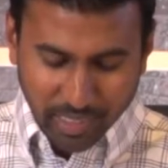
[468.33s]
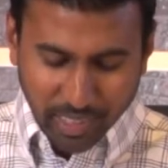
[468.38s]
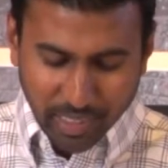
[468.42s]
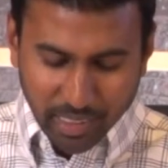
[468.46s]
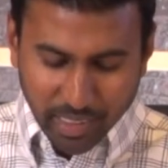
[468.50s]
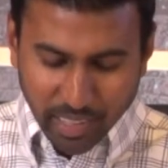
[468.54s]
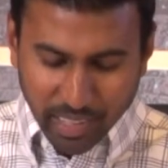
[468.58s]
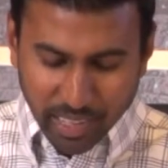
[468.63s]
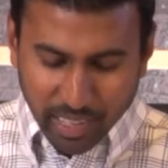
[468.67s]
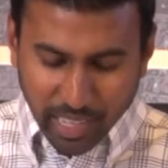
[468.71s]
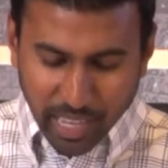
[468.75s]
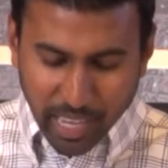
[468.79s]

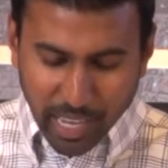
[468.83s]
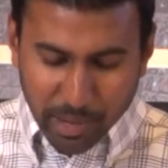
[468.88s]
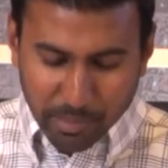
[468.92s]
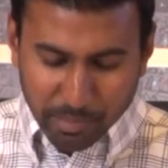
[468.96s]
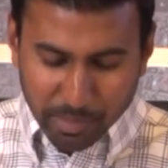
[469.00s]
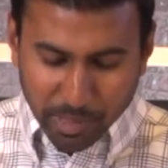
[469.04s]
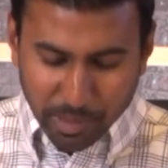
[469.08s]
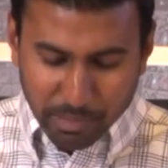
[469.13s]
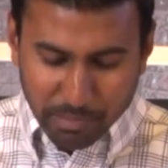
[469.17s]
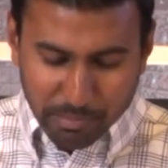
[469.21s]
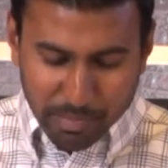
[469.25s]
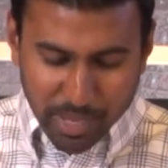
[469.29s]
and they
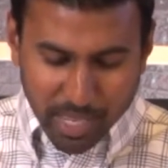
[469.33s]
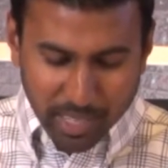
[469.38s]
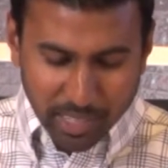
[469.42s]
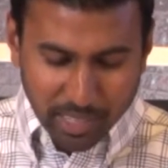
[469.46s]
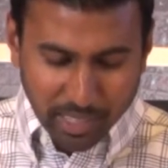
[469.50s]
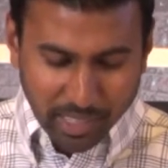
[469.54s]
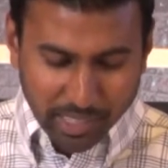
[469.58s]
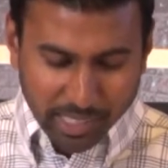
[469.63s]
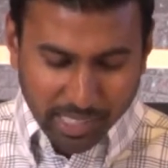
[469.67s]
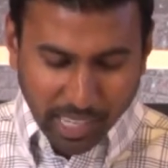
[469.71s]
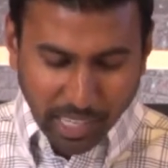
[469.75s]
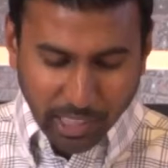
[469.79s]
came to
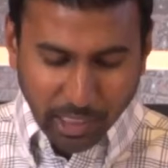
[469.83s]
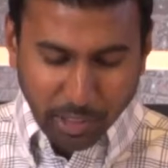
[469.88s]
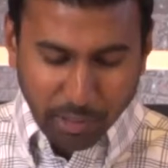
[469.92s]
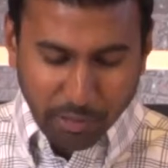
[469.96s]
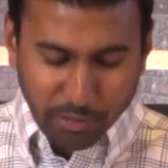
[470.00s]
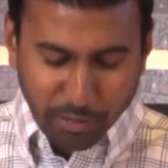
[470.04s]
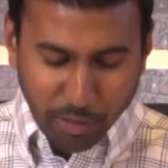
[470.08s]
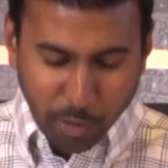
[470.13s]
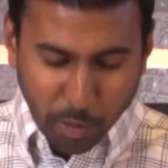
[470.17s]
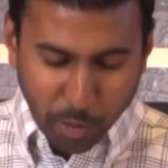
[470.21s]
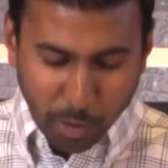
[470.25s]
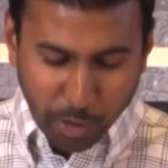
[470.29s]
meet us at the
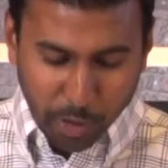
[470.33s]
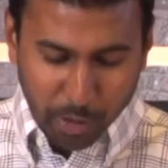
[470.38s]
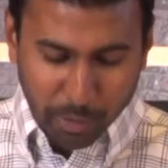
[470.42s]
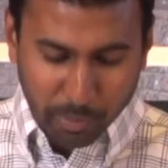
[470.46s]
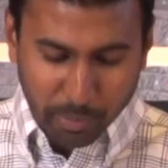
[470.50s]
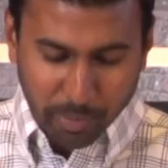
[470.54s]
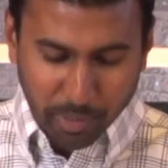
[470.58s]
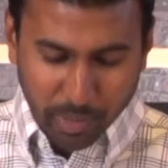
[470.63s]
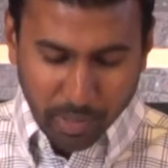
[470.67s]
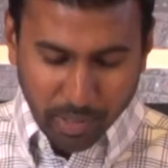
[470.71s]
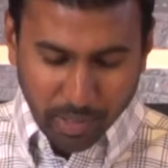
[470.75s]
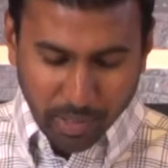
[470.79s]

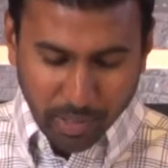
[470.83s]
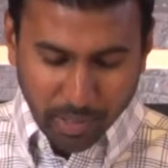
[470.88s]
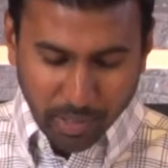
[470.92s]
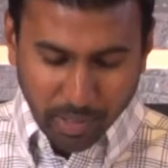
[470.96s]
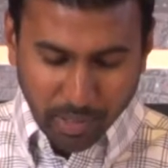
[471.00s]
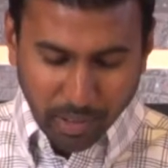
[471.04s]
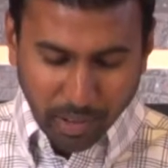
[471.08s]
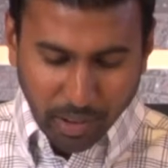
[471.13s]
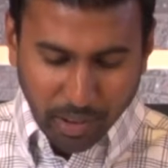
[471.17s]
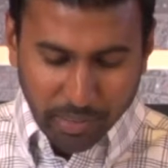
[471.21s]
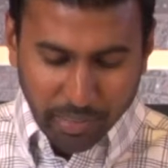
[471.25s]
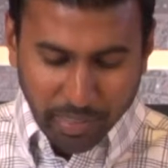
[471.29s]
Forum
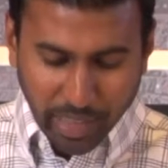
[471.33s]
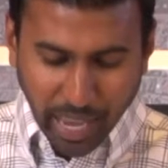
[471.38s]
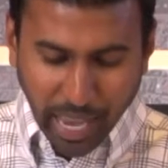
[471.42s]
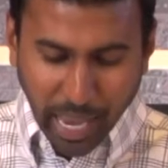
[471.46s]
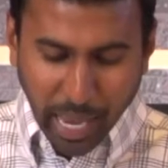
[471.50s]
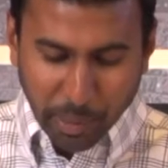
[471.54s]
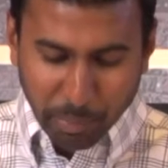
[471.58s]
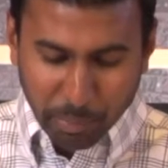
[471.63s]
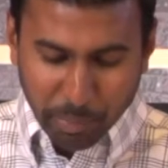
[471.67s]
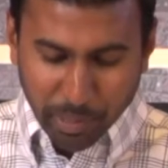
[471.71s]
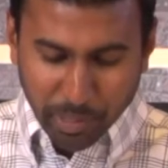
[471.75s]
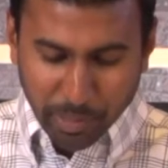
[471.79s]
on the
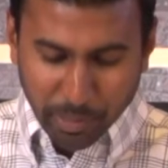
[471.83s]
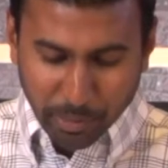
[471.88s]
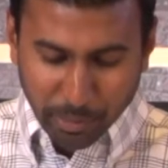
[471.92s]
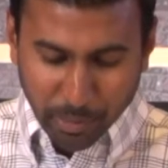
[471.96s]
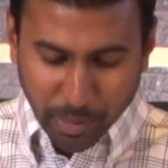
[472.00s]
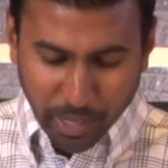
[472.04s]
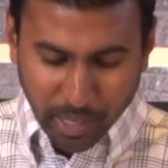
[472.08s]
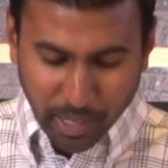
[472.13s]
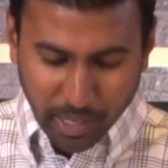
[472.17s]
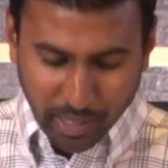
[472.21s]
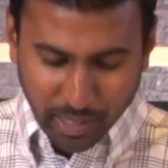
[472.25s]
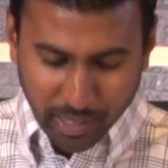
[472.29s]
Appian
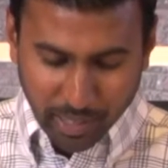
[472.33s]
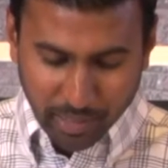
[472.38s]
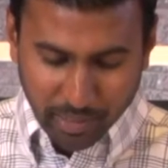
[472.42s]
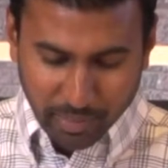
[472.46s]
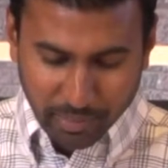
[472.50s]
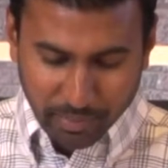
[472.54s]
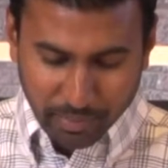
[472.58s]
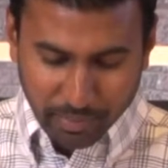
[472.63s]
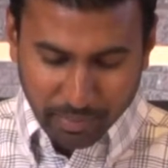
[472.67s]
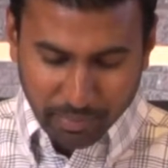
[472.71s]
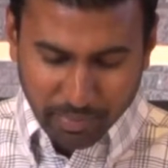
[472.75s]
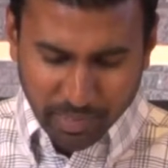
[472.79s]
Way.
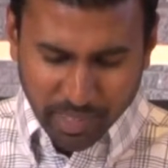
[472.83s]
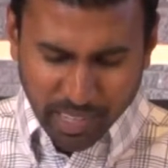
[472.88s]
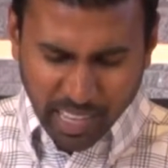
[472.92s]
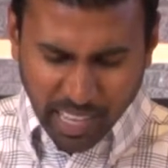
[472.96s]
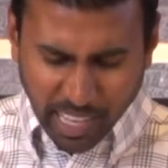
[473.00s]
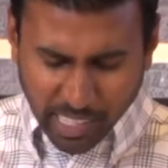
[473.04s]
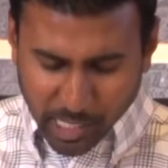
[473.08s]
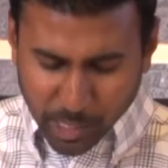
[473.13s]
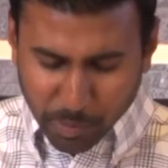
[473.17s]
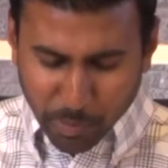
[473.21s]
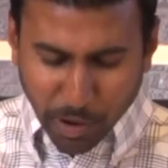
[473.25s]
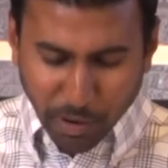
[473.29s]

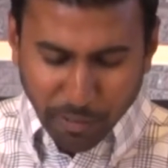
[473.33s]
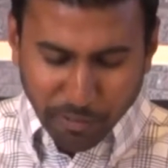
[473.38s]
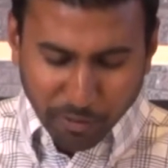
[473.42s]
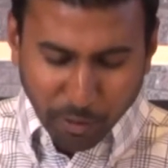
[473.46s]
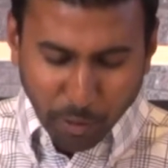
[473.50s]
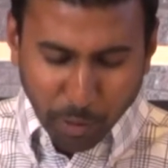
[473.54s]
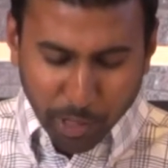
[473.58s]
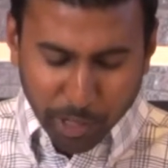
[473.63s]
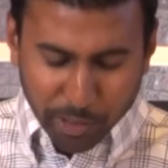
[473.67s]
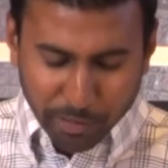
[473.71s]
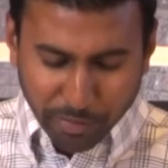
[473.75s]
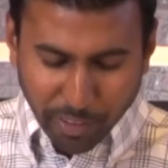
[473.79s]
That's about
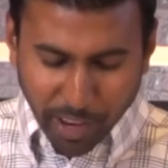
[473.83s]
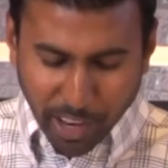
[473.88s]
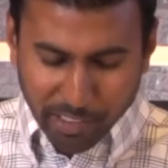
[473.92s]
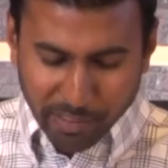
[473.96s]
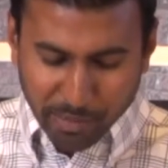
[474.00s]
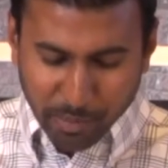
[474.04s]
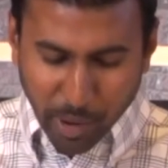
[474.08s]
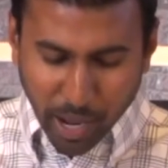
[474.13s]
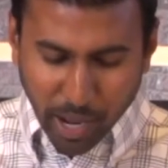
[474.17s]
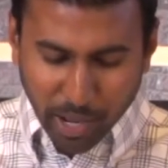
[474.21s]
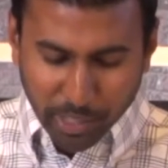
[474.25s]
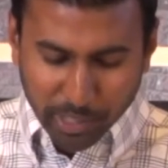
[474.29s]

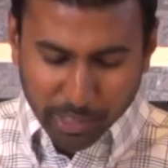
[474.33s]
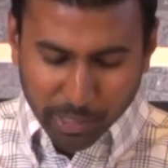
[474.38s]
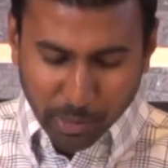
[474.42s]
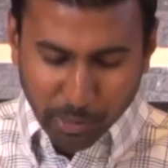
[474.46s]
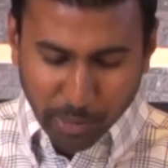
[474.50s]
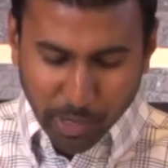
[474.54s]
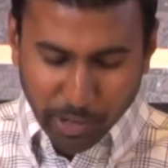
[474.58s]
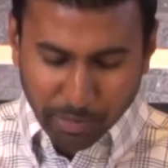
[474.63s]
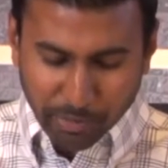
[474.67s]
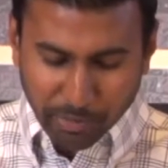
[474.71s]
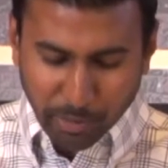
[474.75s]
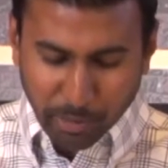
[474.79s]
45 miles
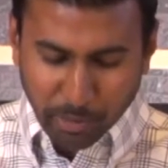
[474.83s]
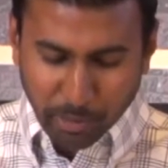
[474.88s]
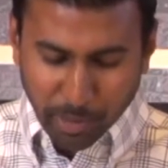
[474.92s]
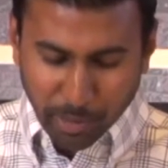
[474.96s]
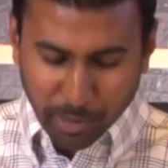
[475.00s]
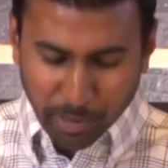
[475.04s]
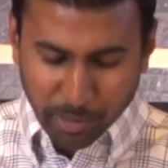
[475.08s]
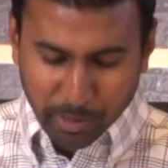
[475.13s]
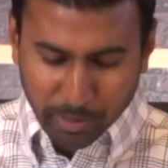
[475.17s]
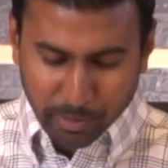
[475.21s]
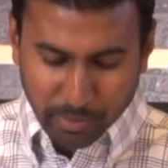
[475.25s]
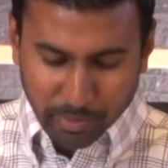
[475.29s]
away from
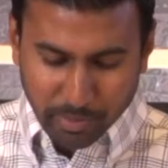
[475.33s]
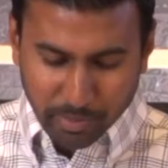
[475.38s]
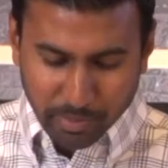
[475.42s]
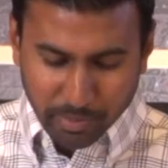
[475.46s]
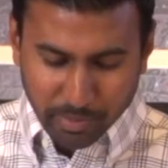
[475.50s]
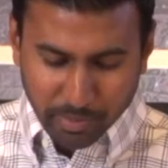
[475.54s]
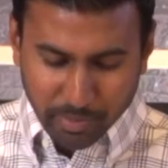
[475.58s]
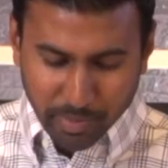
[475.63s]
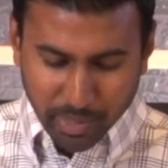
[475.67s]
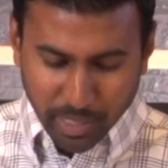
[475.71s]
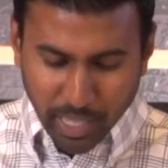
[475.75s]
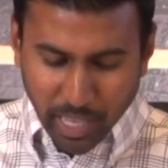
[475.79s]
Rome.
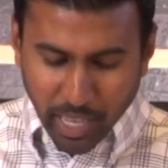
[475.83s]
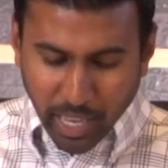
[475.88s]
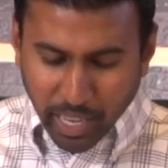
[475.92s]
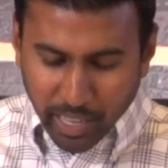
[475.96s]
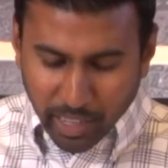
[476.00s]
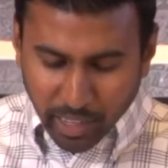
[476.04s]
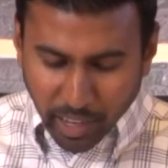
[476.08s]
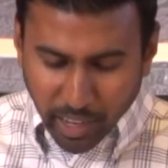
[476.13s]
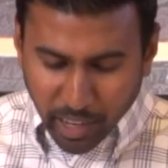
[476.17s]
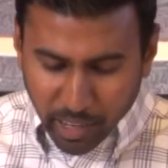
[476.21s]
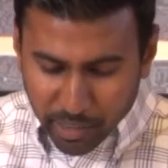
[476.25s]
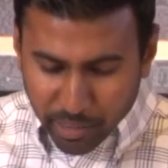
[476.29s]

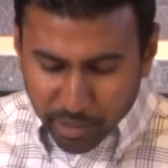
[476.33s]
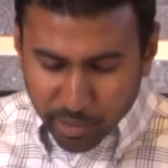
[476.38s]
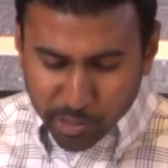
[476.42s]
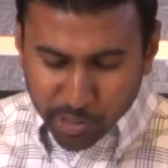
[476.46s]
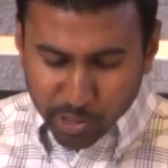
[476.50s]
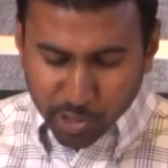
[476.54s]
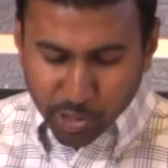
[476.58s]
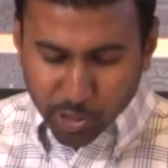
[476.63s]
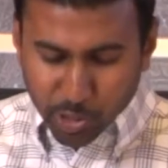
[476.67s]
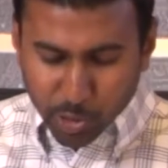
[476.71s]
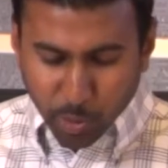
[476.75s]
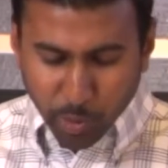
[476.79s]
And
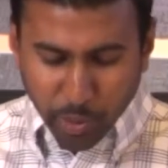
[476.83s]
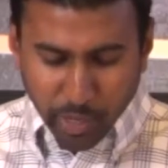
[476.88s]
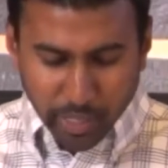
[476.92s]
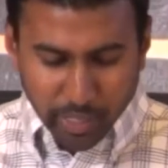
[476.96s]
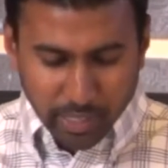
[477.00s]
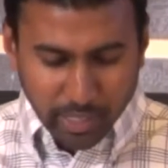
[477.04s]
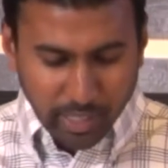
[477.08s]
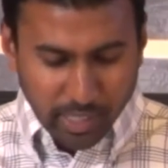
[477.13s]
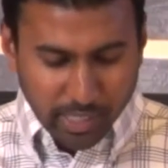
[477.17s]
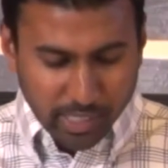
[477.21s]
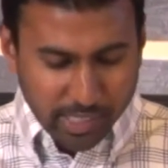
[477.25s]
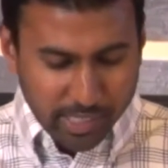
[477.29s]
others
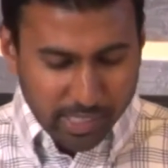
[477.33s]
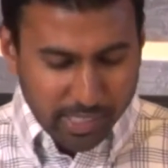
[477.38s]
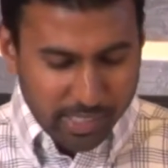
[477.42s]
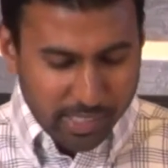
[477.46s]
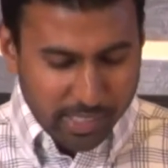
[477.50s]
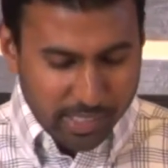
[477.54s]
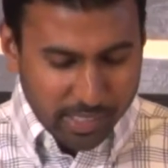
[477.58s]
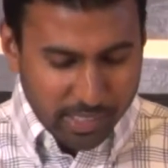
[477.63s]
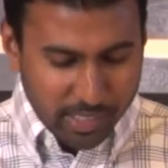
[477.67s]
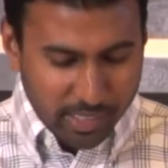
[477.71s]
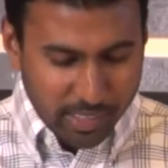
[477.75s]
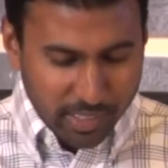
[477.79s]
joined
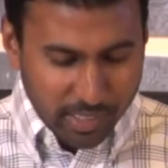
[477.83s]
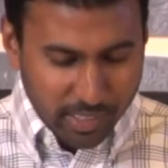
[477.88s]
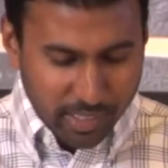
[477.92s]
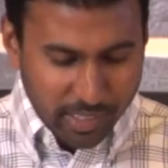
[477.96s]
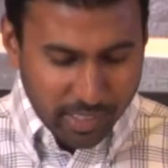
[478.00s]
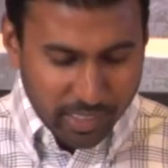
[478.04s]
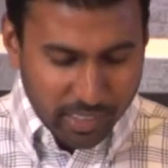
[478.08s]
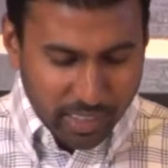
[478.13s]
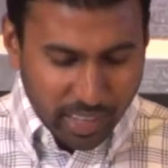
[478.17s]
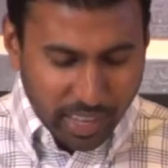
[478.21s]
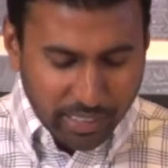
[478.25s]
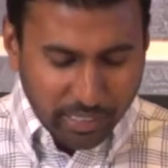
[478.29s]
us
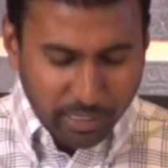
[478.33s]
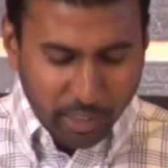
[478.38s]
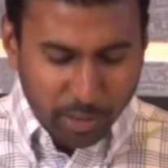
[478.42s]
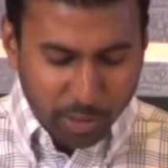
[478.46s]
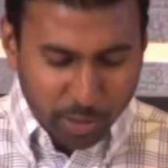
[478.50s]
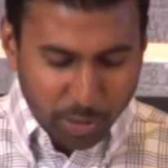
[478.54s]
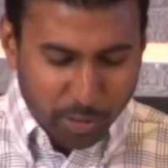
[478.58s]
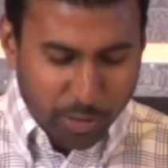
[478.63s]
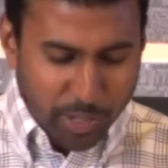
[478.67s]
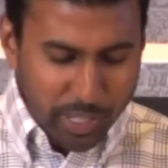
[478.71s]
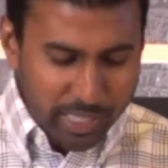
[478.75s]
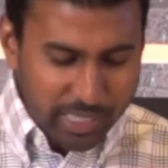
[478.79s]
at the
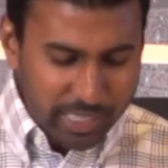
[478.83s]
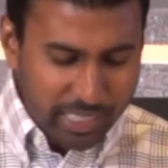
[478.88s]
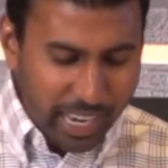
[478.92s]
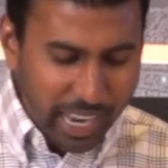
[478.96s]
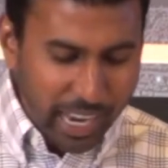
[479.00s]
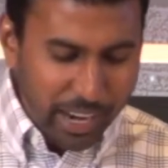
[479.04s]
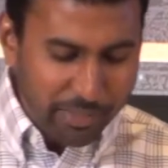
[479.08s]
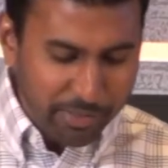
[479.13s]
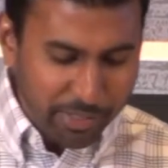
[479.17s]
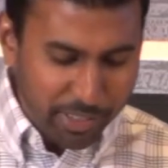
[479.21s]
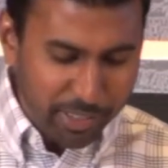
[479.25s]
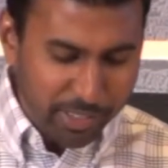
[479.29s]
Three
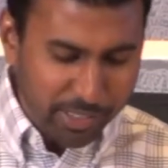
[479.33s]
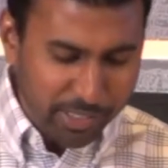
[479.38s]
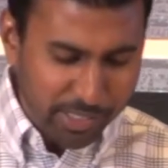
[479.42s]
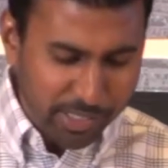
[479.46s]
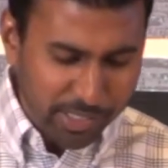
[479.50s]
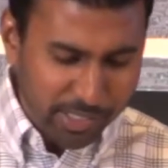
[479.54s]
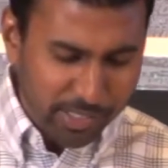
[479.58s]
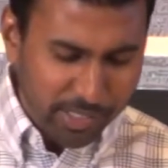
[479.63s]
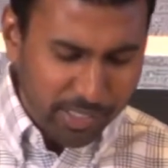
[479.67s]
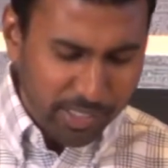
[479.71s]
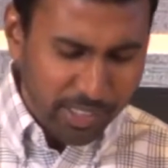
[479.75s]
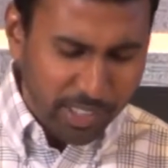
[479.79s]

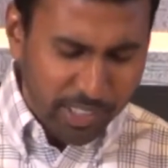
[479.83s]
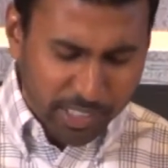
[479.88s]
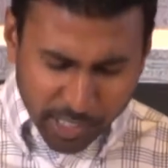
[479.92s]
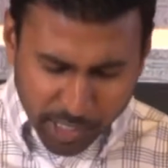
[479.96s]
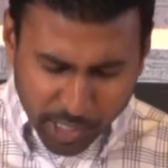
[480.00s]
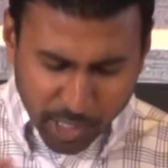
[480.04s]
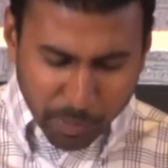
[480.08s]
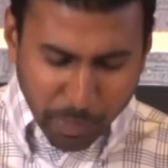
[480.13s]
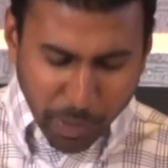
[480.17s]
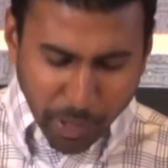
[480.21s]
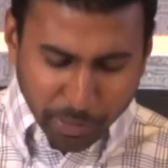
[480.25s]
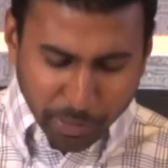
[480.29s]
Taverns, just